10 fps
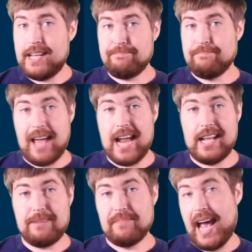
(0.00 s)
it, hate
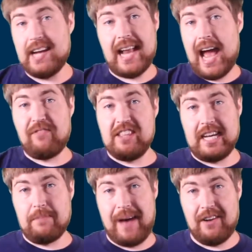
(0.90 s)
it, hate
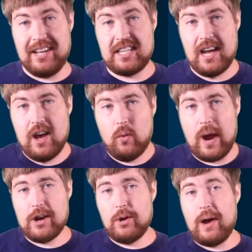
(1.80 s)
everything about it.
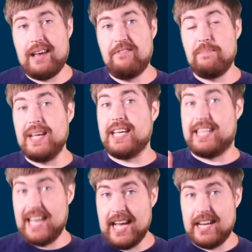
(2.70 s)
Where do I even
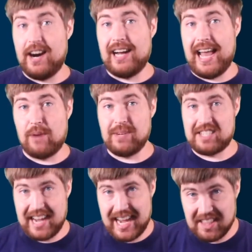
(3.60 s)
begin on how
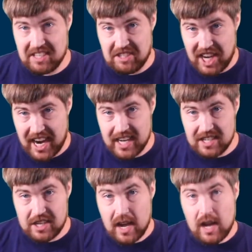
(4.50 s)
much I hate this
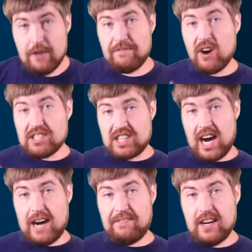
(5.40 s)
change? First
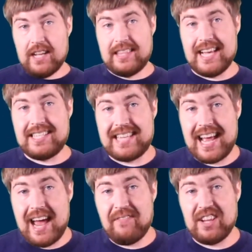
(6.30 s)
off, they
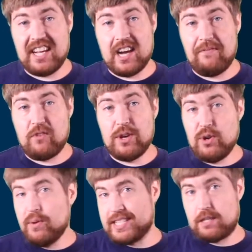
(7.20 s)
set everything up for you
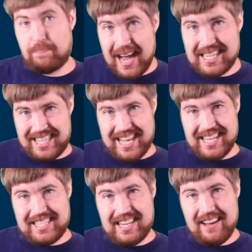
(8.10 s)
to expect
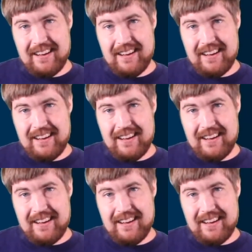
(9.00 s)
this,